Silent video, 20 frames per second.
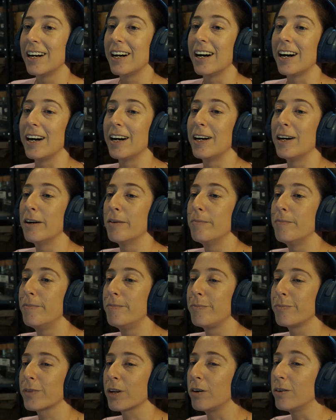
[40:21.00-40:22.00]

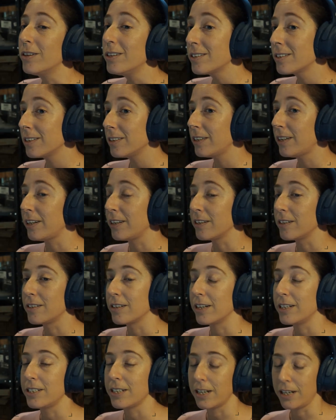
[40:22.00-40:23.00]
Honestly, the
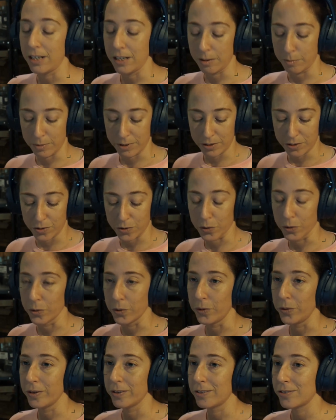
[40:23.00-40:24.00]
titanium is
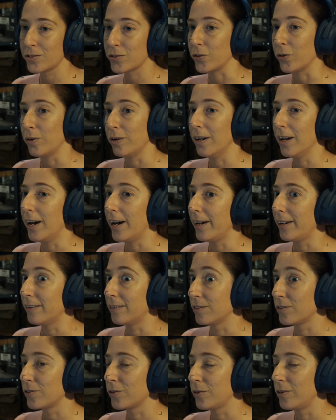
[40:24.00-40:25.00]
so light
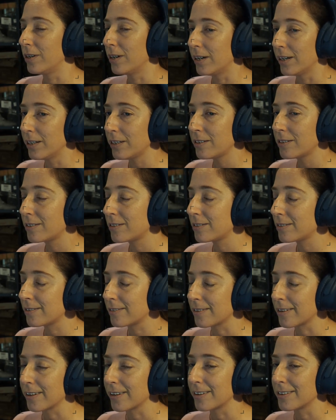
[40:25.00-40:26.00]
and so
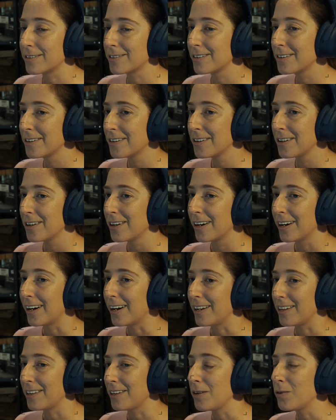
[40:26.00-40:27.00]
nice that
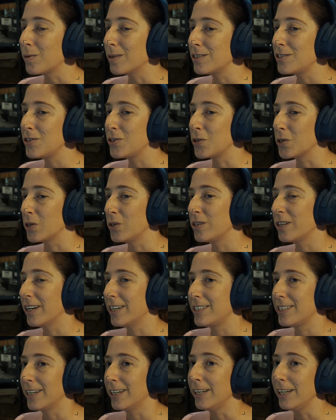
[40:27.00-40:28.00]
I think once you go
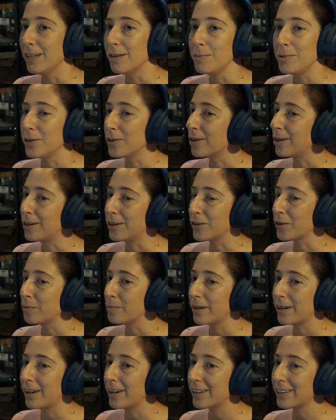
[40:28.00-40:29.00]
titanium, you can't go
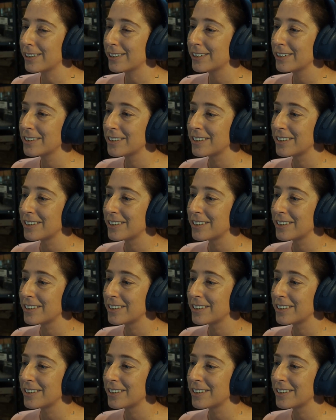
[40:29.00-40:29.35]
back.